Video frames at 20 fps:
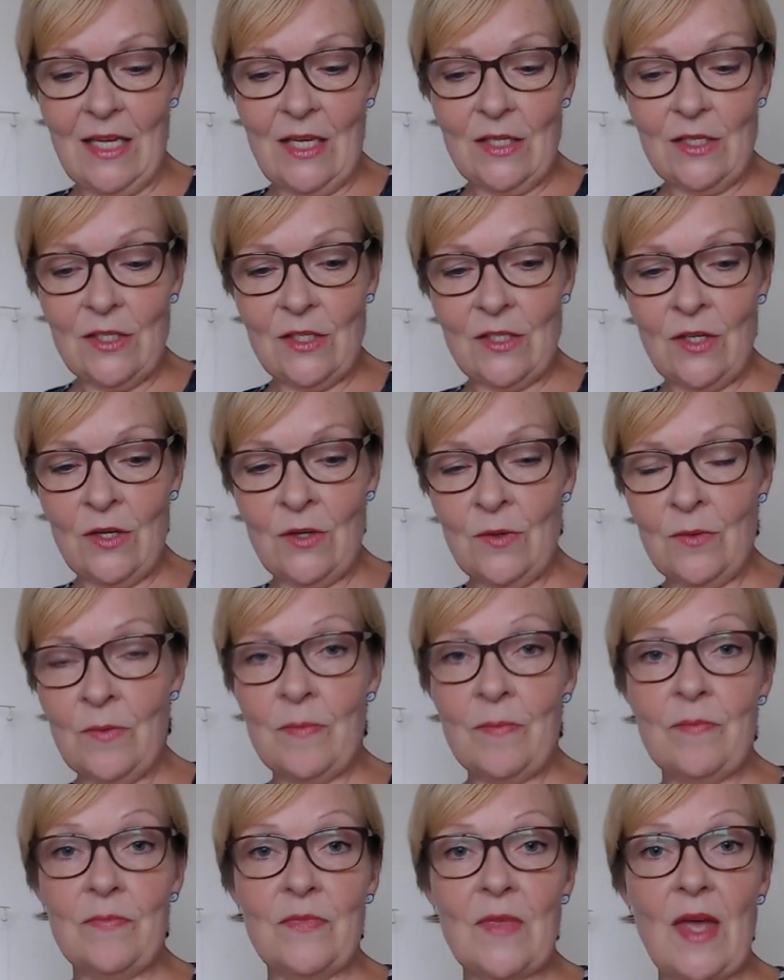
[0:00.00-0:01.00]
so
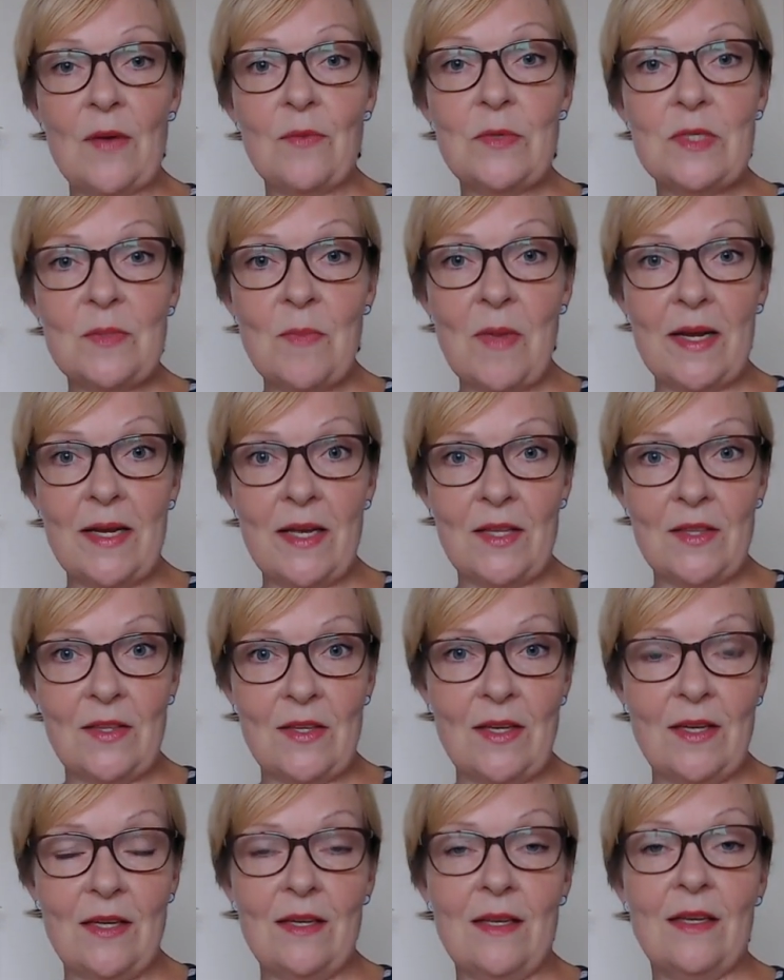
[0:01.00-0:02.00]
that was my
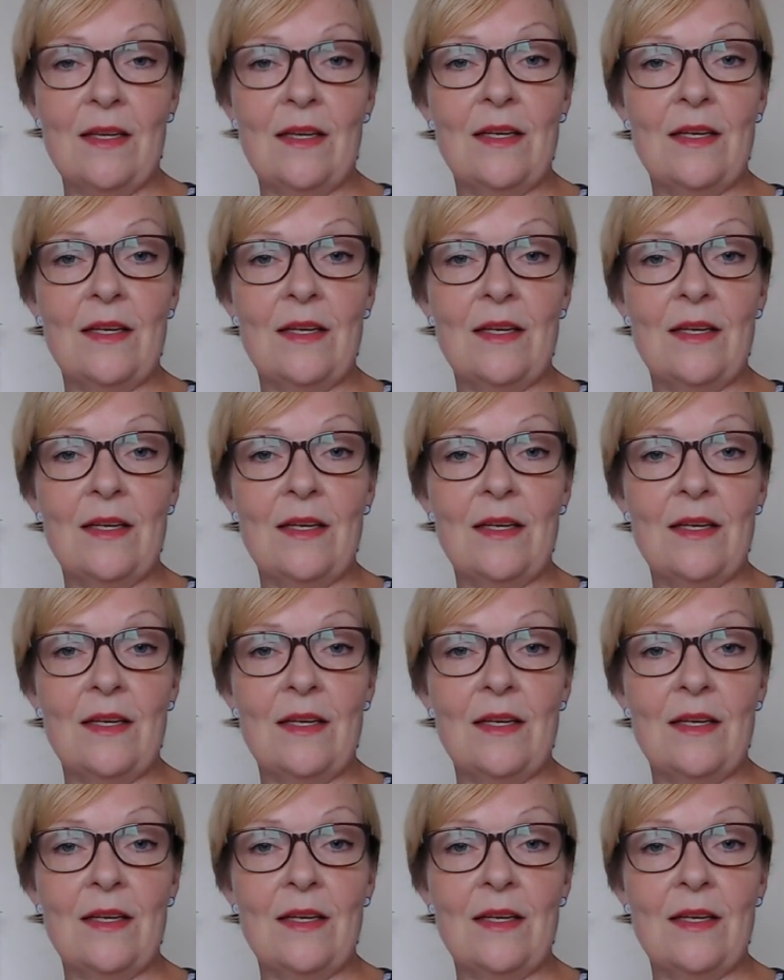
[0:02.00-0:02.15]
other